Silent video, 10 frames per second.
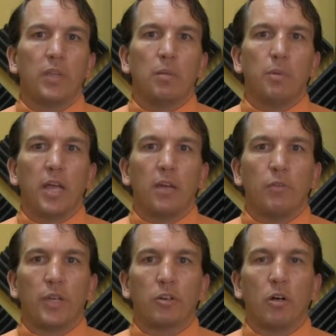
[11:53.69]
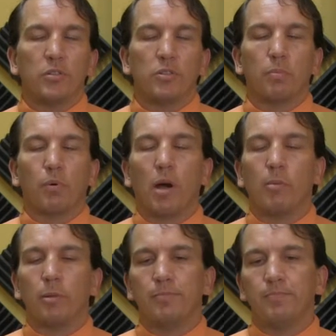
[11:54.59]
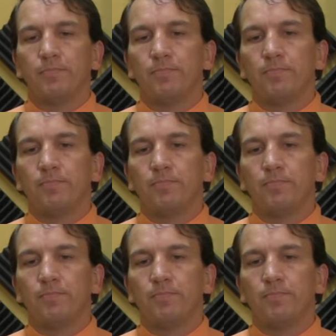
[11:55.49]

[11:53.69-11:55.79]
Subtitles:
behavior that causes the problem.